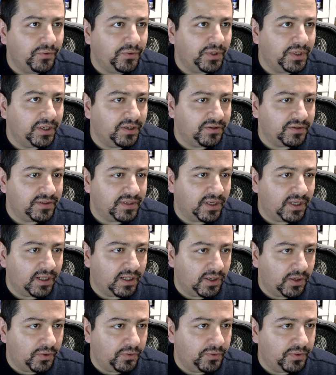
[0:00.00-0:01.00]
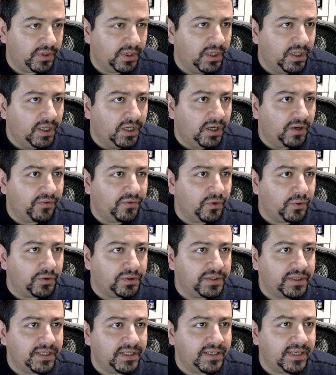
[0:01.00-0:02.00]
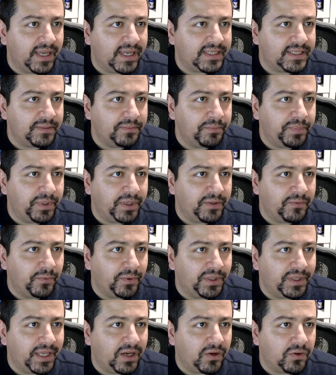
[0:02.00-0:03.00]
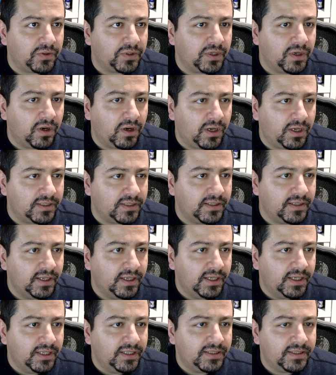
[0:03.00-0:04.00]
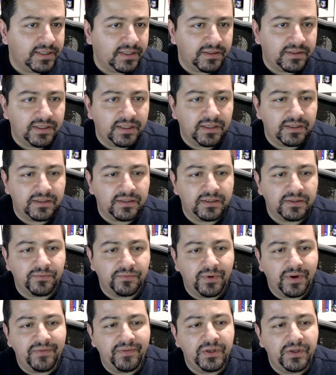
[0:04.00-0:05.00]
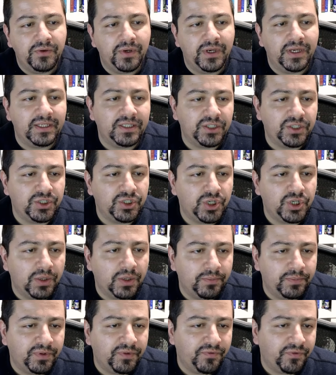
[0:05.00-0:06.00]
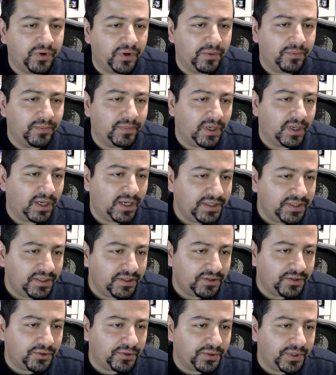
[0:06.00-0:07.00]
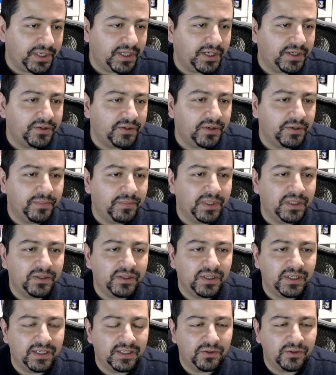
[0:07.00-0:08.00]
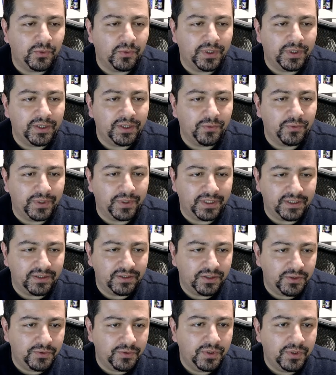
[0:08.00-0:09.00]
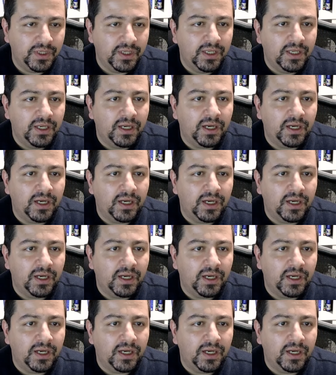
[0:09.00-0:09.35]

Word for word: few years alone. Of course, this hasn't been without cause. Celsius's revenue has jumped from under 300 million in 2022